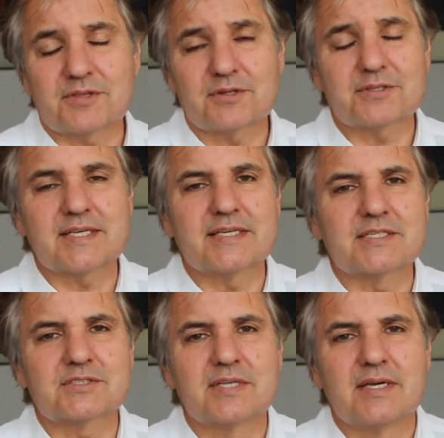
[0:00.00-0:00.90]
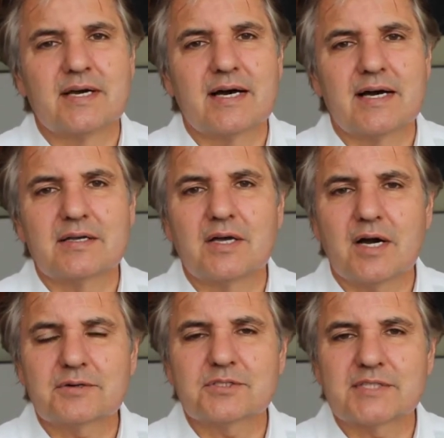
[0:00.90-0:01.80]
The third thing is
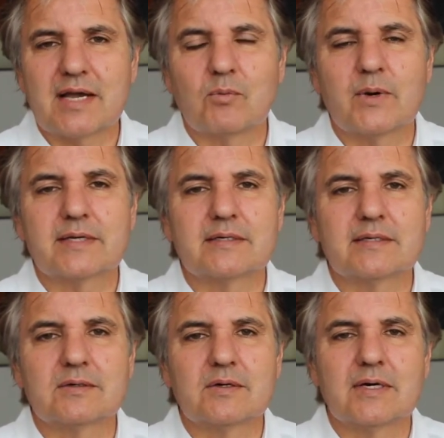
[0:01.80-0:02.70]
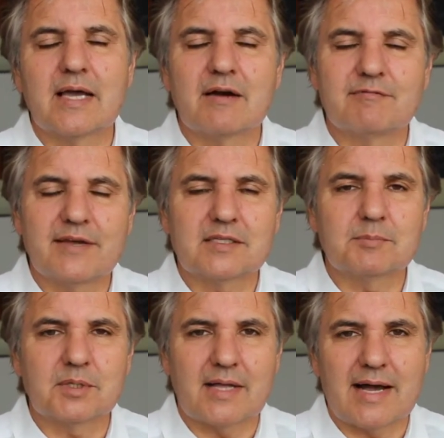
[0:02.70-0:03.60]
understand what
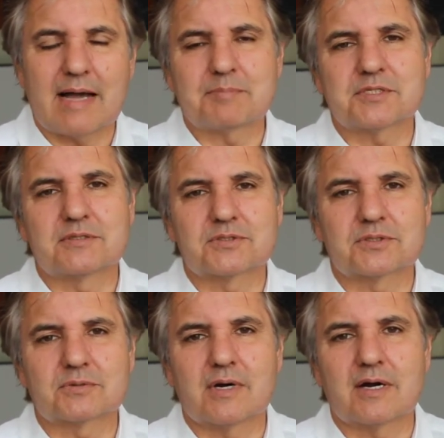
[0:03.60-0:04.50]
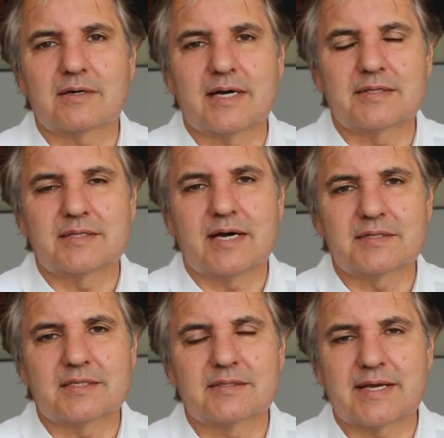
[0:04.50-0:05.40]
available options there are
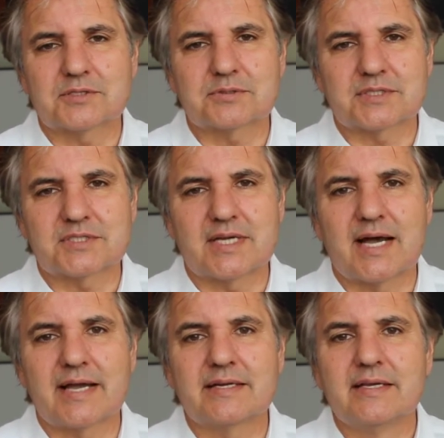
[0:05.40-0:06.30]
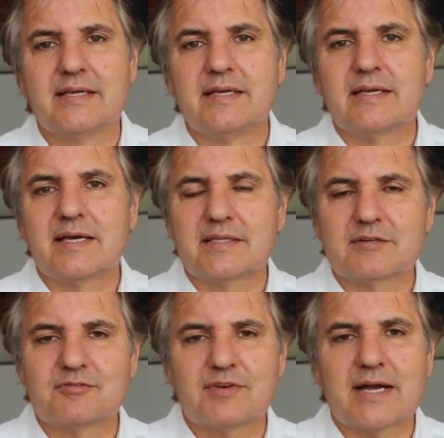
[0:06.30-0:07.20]
on the electric side. And
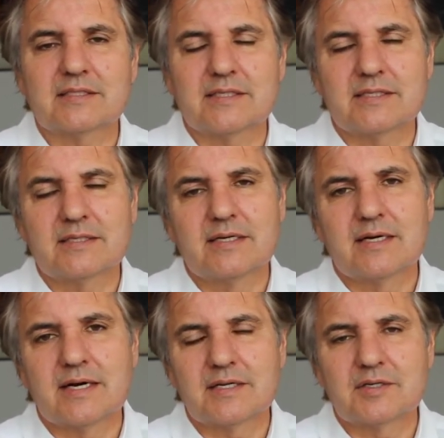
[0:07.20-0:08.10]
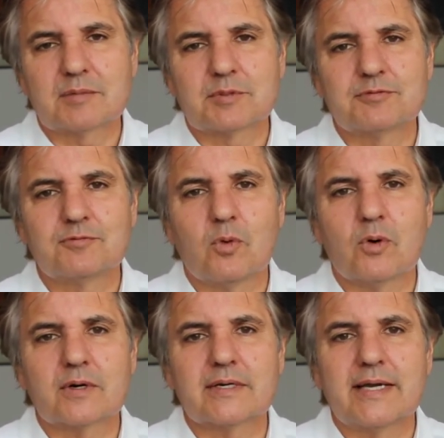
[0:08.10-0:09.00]
then finally, number
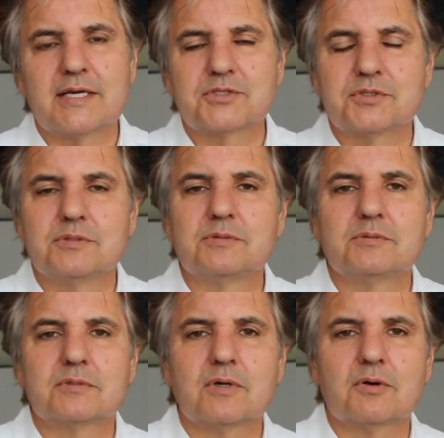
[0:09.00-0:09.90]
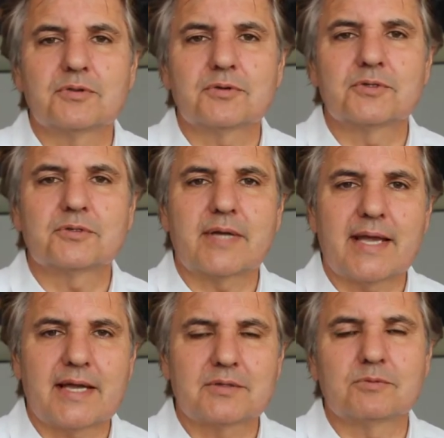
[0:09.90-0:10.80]
4, as you go through your
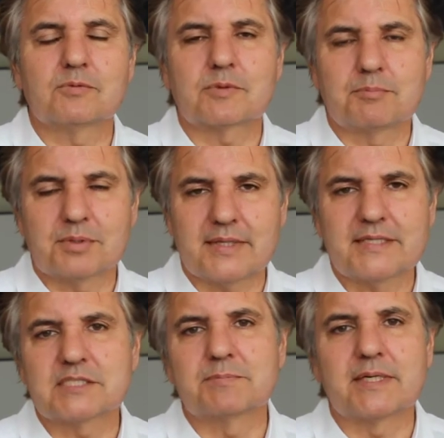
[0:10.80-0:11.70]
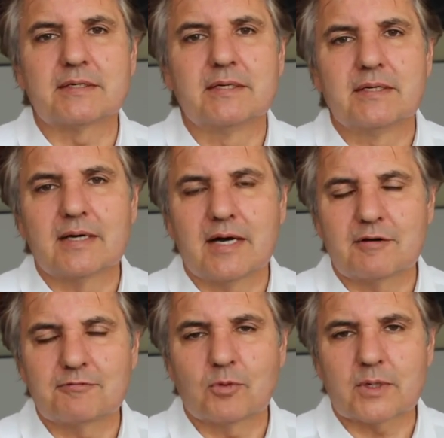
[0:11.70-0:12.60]
annual replacement
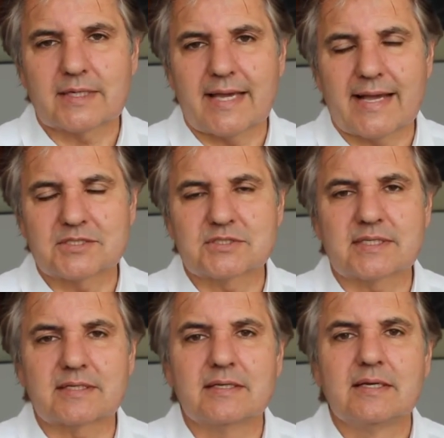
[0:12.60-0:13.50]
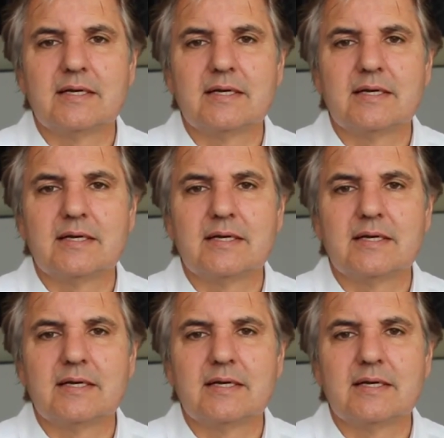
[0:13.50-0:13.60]
forecasting,